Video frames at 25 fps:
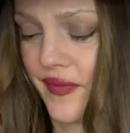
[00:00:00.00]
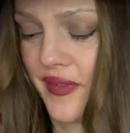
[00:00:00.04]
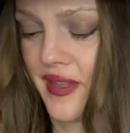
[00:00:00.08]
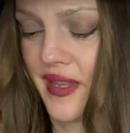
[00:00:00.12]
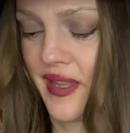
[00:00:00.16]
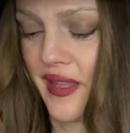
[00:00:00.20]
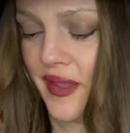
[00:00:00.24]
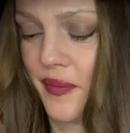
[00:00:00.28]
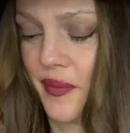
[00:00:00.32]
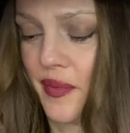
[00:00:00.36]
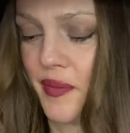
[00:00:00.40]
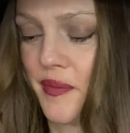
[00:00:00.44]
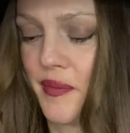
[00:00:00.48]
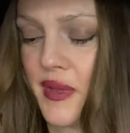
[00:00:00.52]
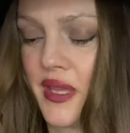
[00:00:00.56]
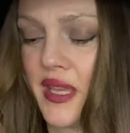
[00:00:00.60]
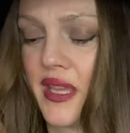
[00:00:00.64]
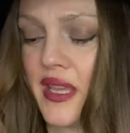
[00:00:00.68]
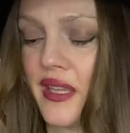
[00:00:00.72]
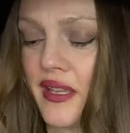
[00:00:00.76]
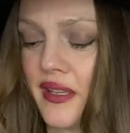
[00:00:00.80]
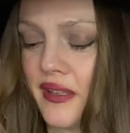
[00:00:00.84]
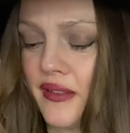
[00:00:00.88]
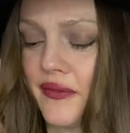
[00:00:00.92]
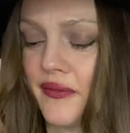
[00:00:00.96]
Help me
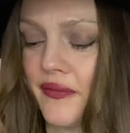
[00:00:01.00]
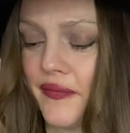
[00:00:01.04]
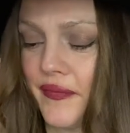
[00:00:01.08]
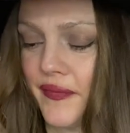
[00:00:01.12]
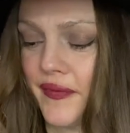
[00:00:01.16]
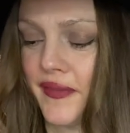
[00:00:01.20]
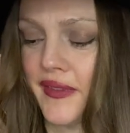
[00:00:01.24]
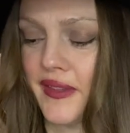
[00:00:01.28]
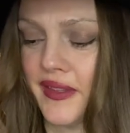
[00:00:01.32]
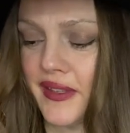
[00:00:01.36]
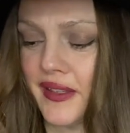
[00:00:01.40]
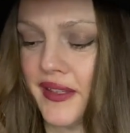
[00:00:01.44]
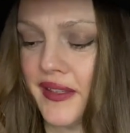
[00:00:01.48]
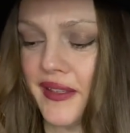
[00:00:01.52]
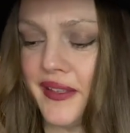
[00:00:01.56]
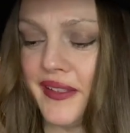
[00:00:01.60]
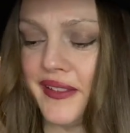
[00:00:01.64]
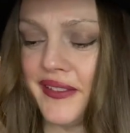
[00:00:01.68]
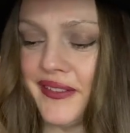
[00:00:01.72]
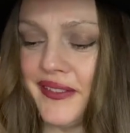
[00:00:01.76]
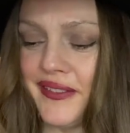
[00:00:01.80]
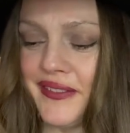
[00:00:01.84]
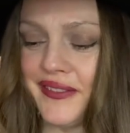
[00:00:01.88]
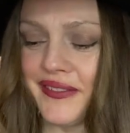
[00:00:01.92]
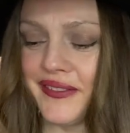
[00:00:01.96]

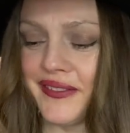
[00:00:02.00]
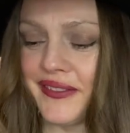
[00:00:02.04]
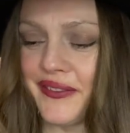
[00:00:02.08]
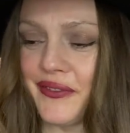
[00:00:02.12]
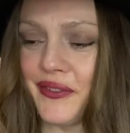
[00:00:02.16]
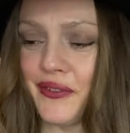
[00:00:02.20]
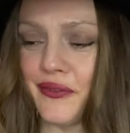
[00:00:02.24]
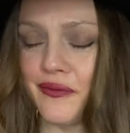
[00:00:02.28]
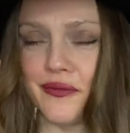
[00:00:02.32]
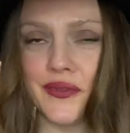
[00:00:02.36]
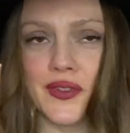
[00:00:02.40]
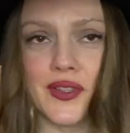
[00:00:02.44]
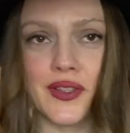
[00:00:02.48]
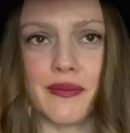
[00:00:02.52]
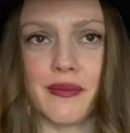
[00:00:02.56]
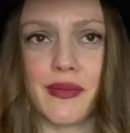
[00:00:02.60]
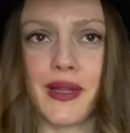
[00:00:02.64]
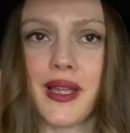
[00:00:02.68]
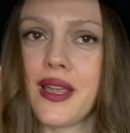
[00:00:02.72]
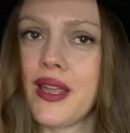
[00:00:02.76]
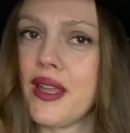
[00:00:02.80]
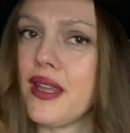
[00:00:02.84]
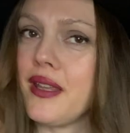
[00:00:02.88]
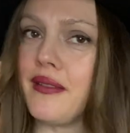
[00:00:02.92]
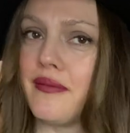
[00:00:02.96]
fulfill
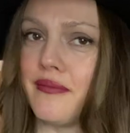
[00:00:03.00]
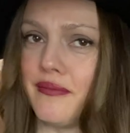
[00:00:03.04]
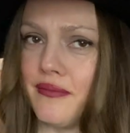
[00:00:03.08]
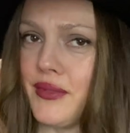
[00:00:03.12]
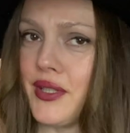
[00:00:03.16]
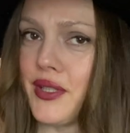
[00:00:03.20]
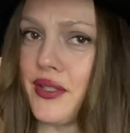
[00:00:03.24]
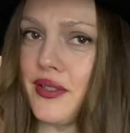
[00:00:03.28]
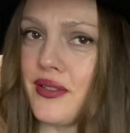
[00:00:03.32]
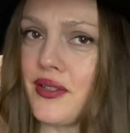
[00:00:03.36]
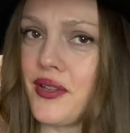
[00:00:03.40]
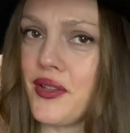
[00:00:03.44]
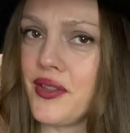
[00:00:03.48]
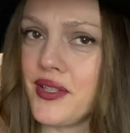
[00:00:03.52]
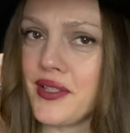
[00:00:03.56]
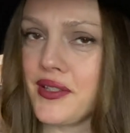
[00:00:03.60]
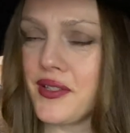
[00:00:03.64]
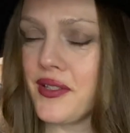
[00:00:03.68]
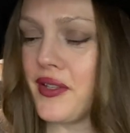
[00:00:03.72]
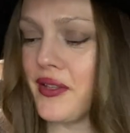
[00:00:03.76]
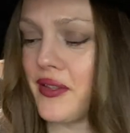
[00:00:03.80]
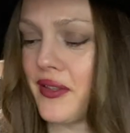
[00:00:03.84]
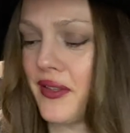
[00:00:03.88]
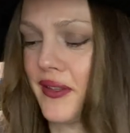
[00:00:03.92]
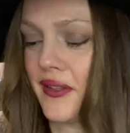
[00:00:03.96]
my mission on this
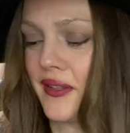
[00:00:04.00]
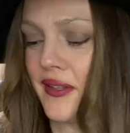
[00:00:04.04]
earth.